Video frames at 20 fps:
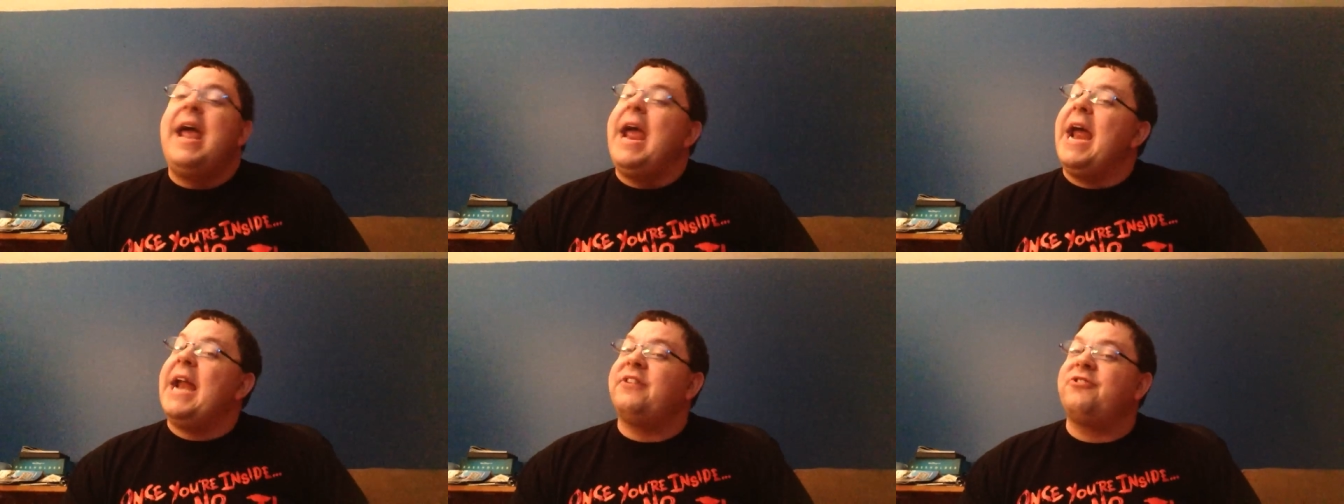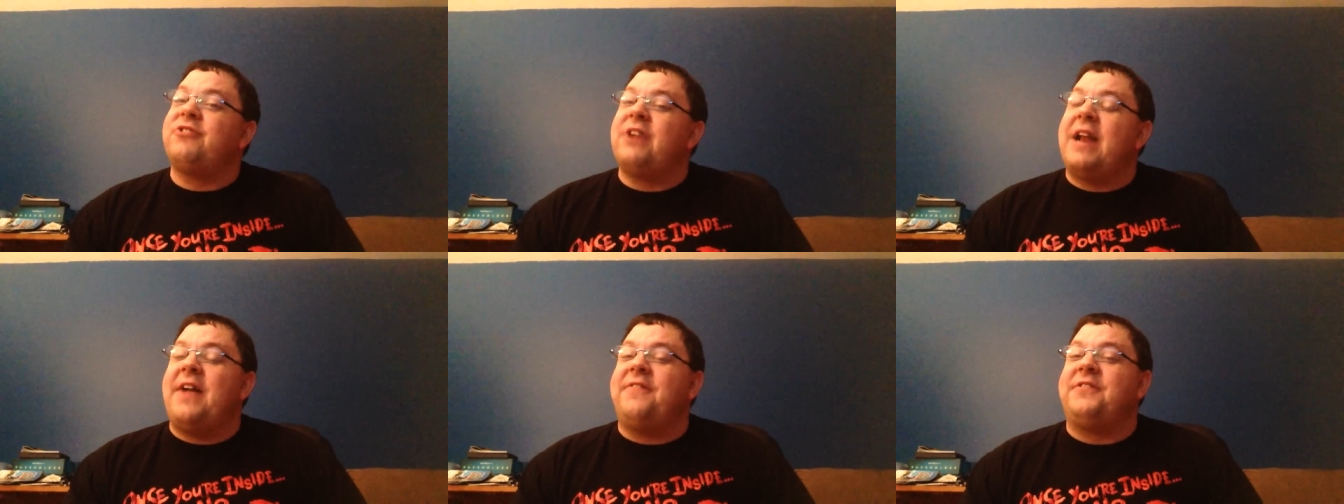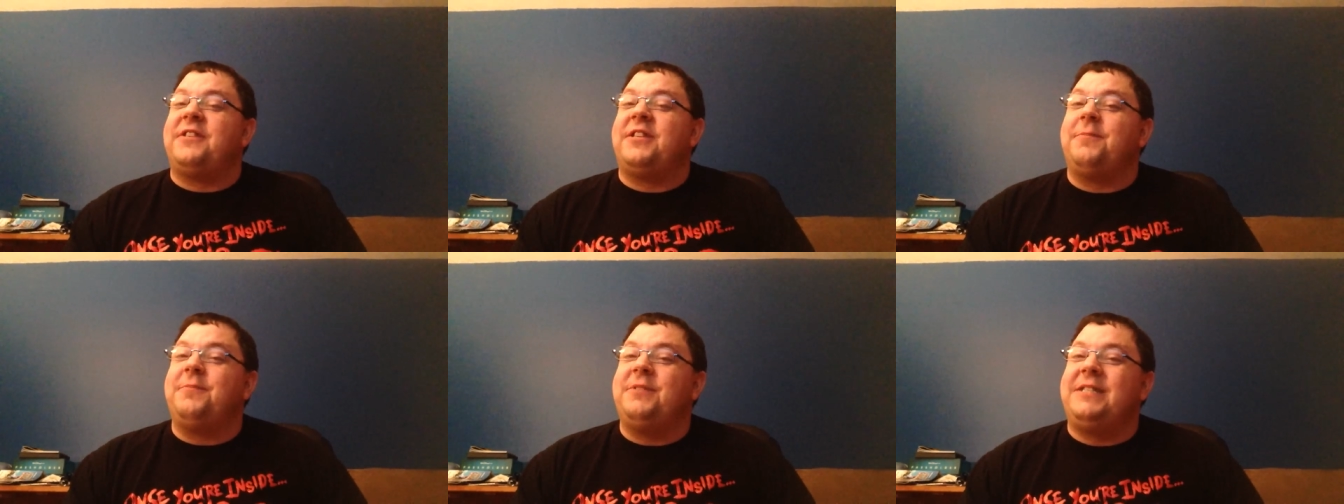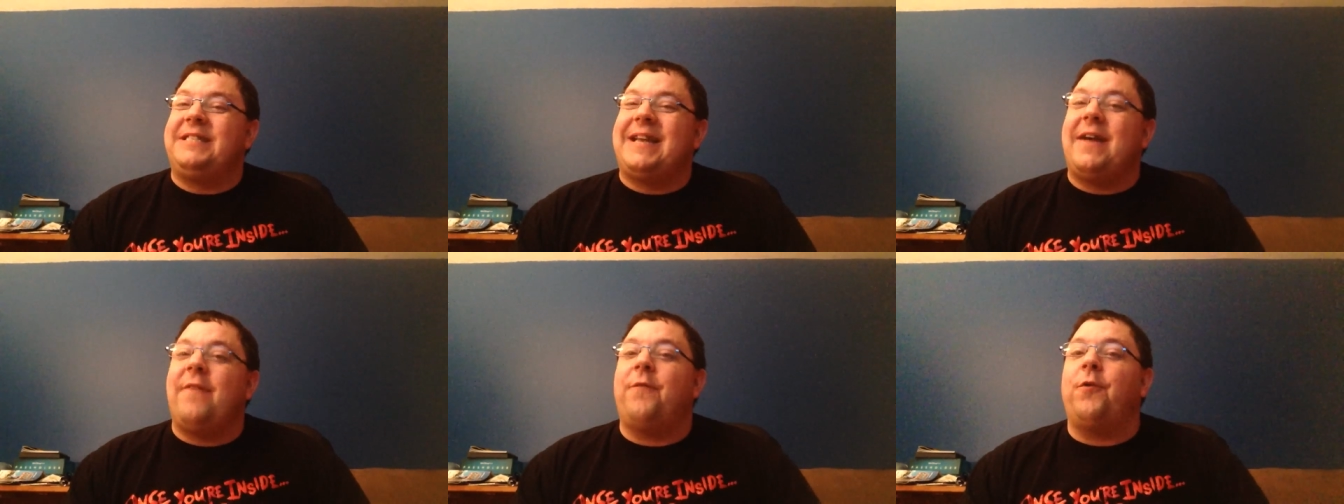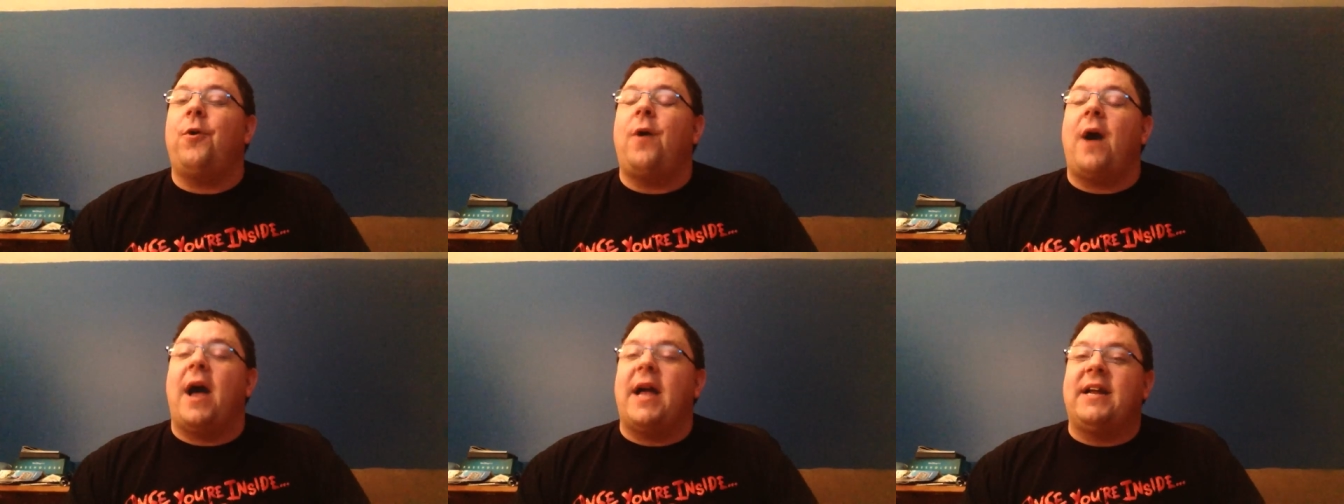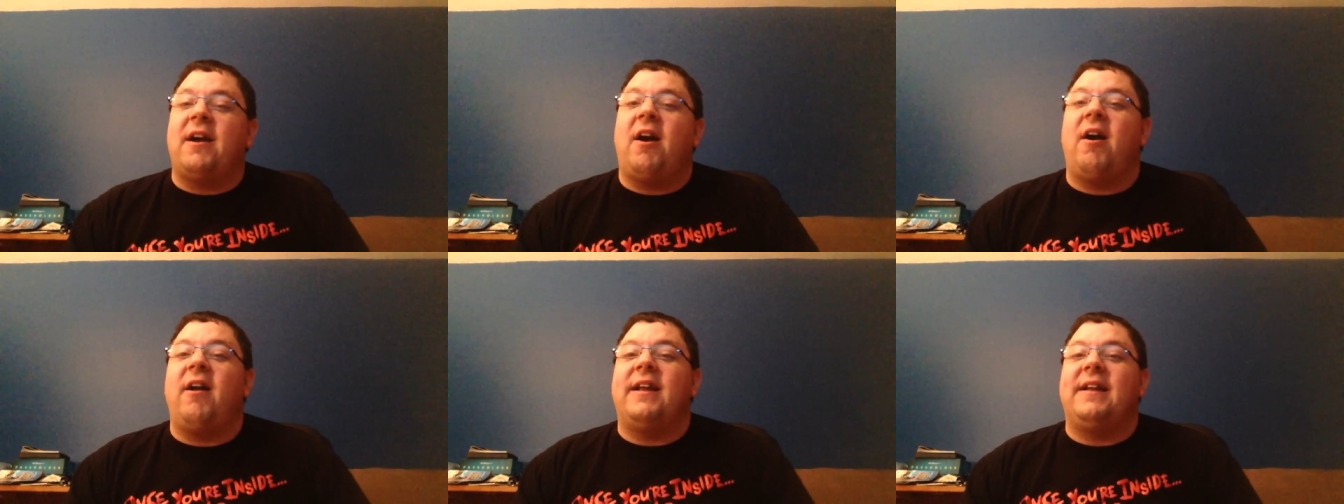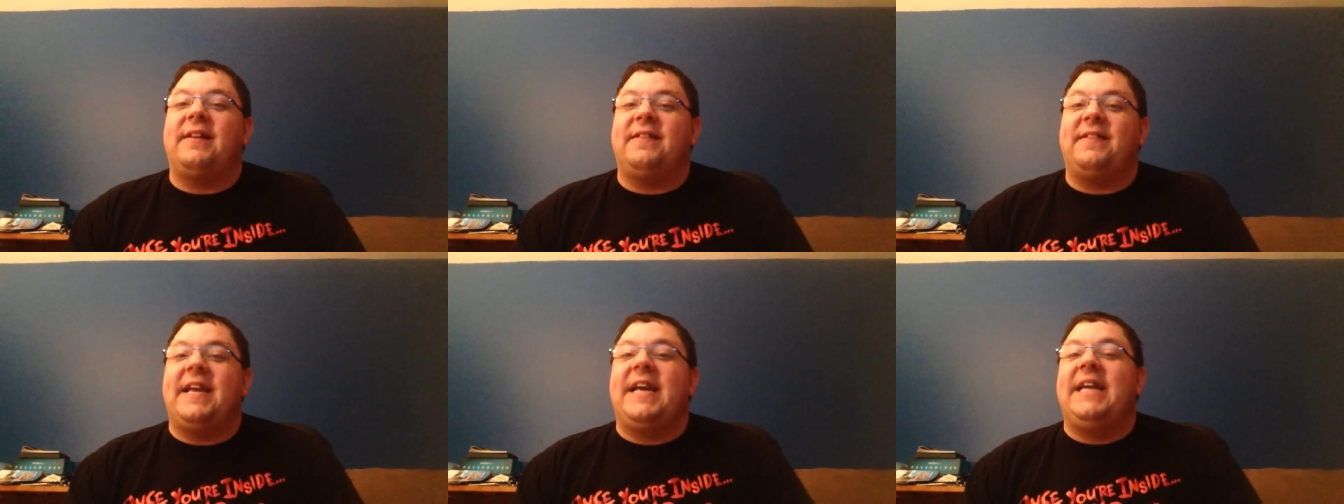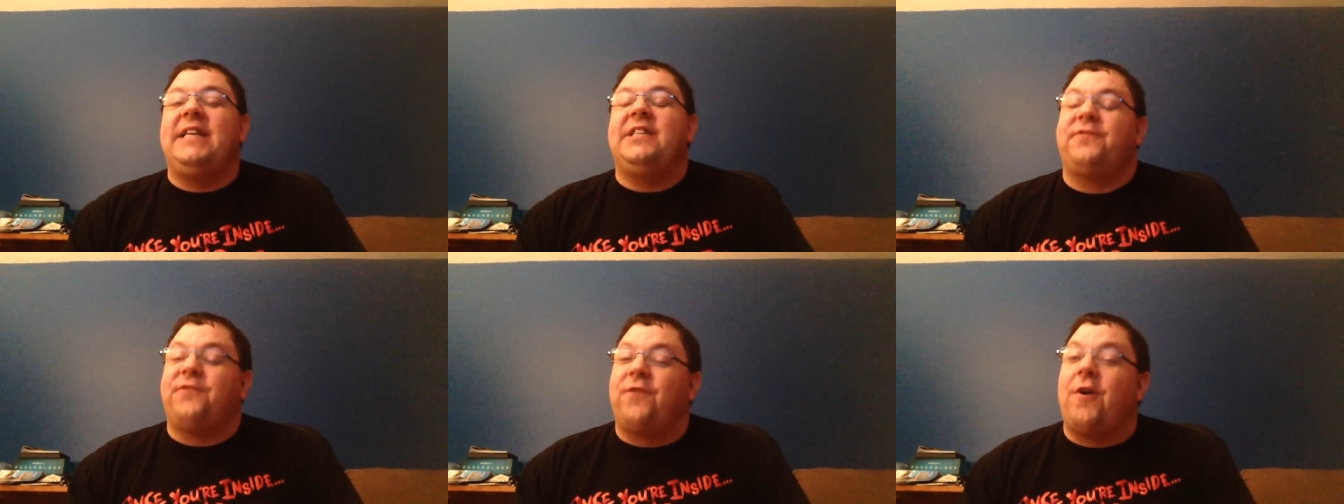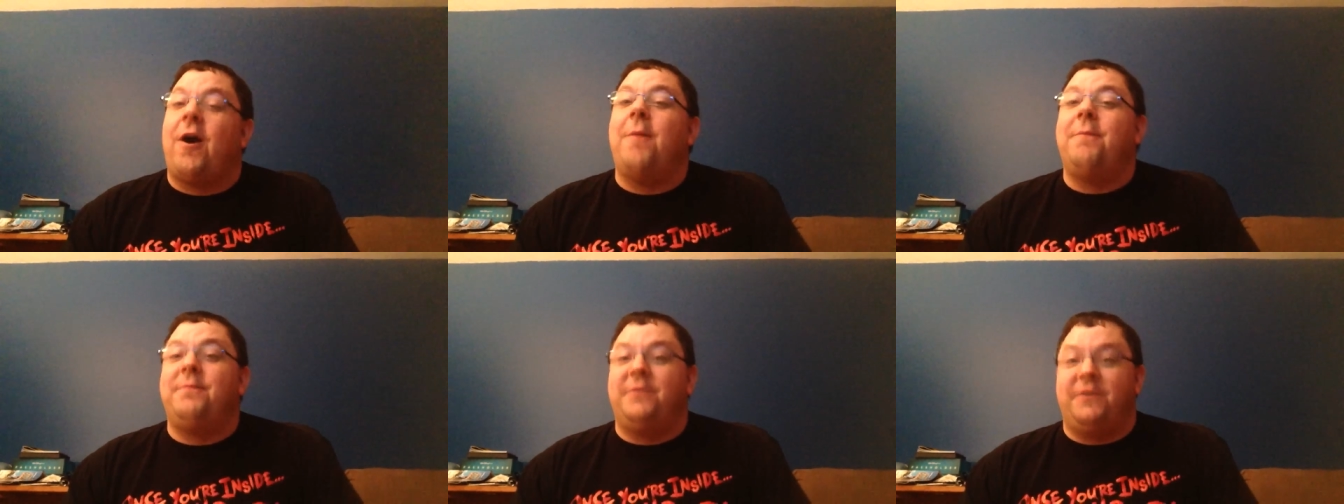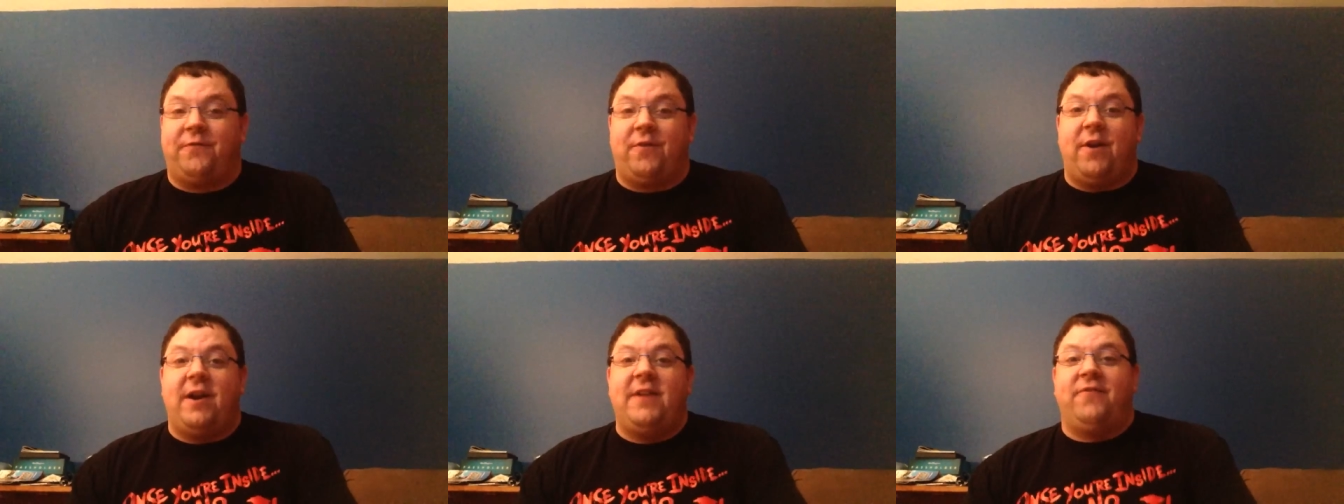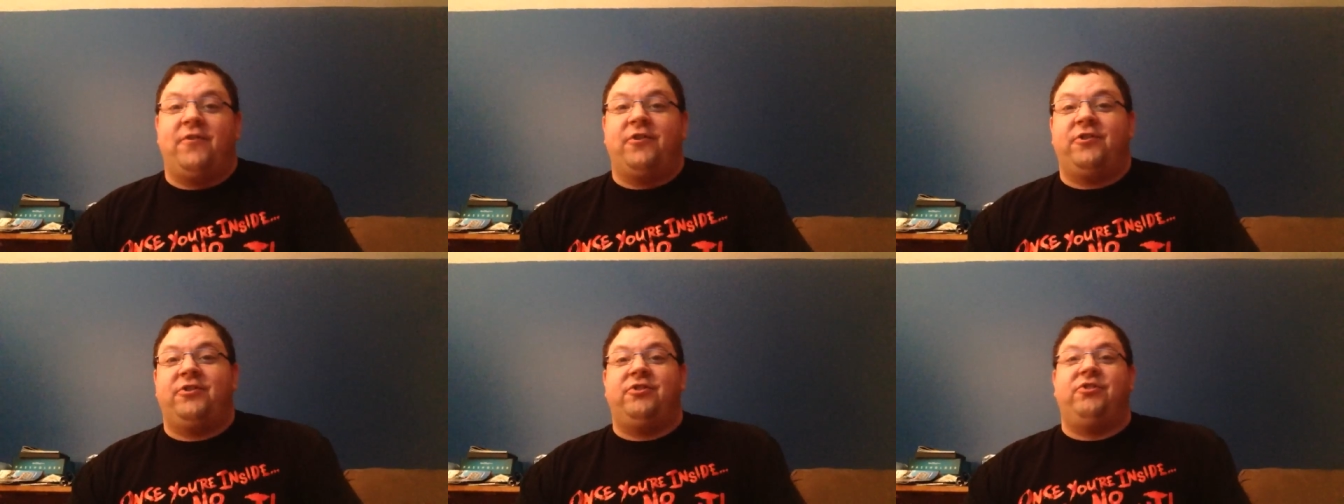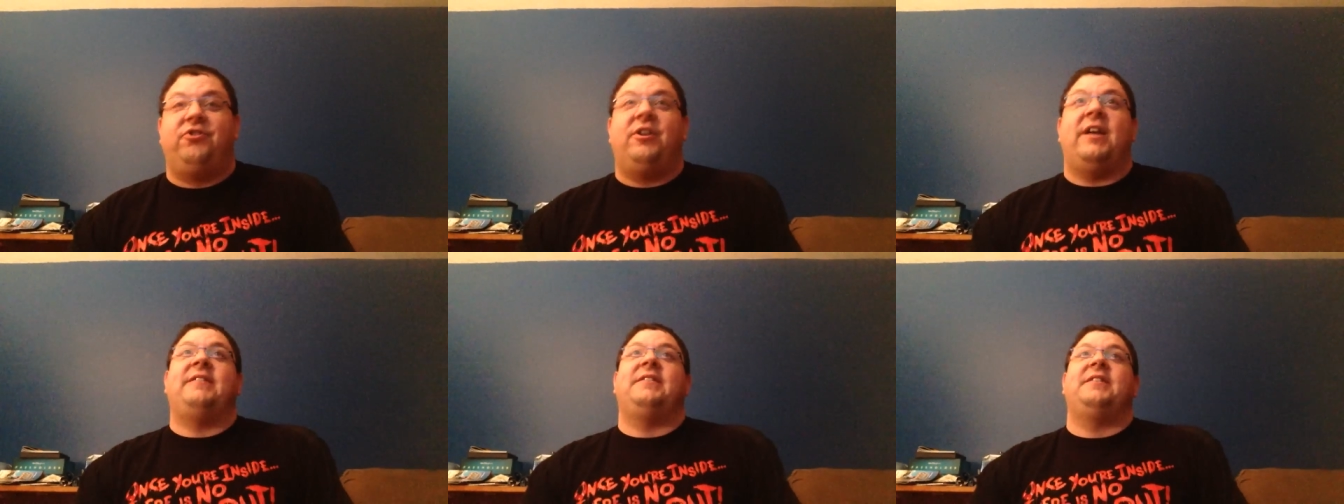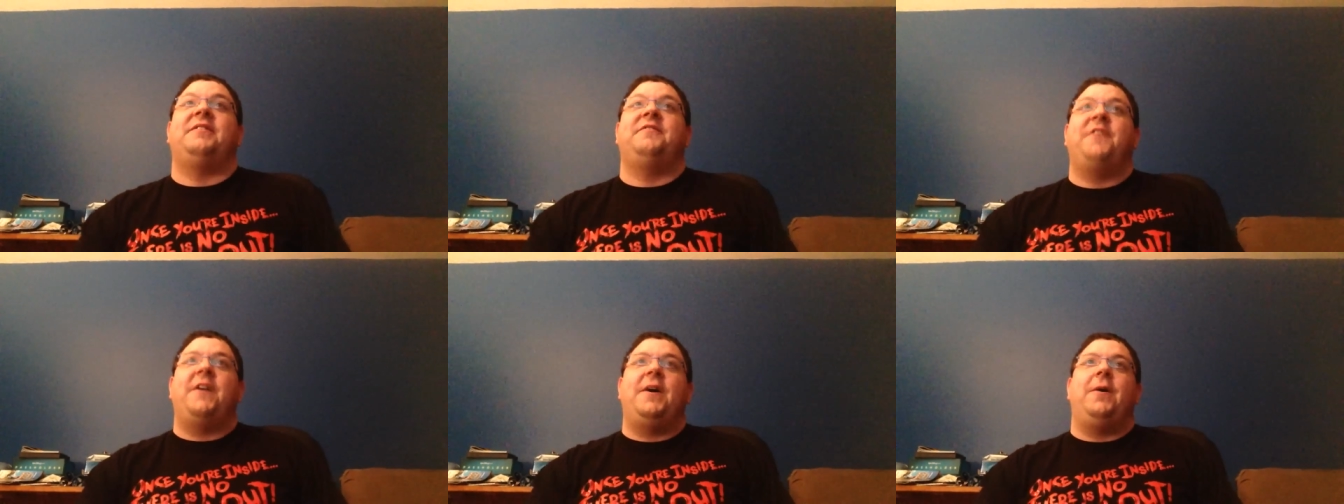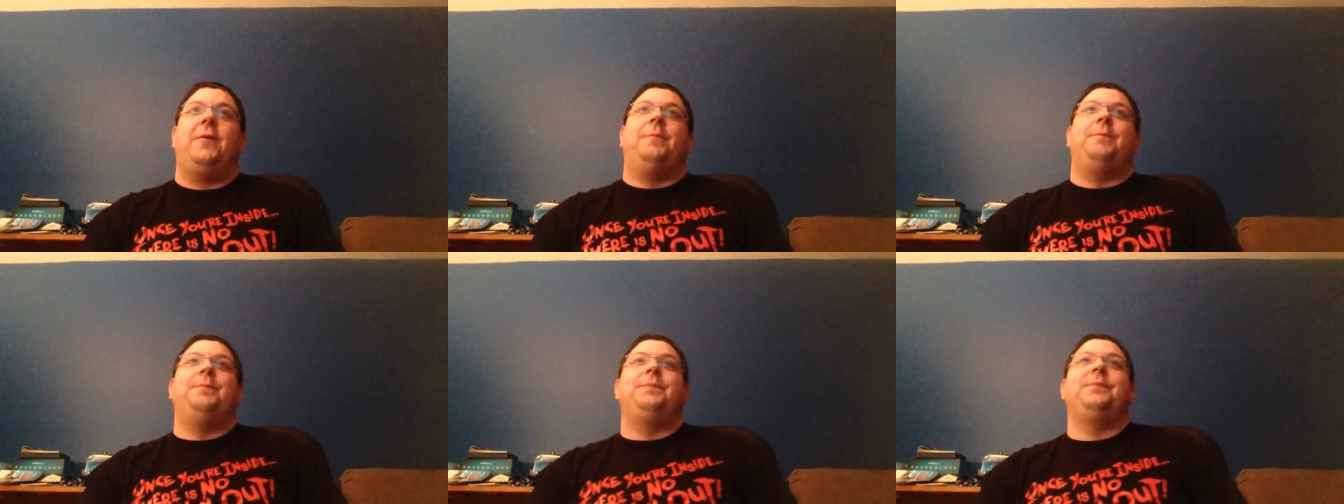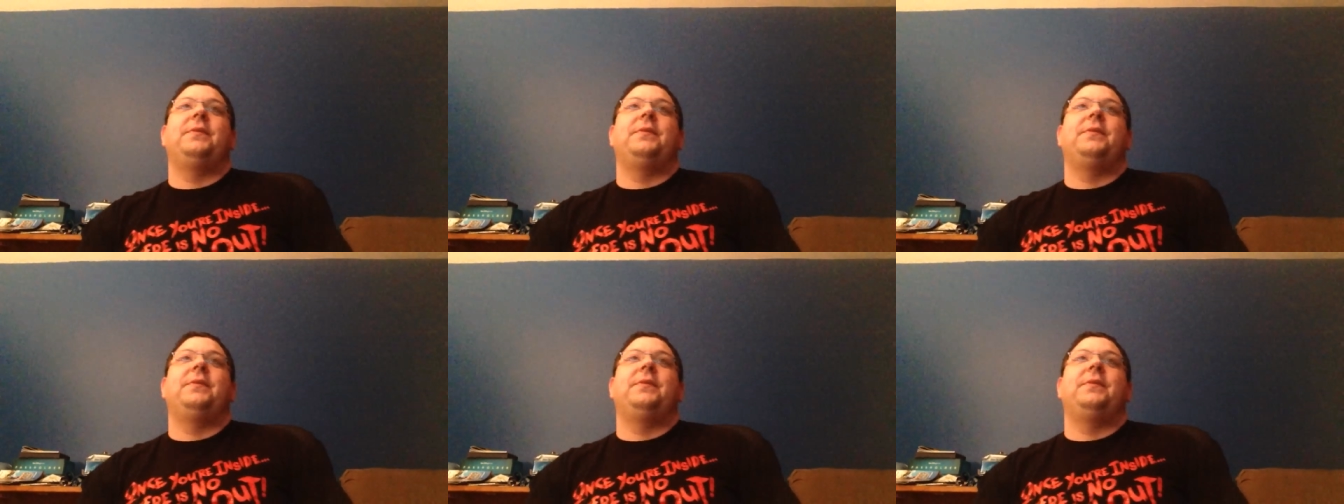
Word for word: and it's going to have some several iconic things from the Freddy versus Jason film.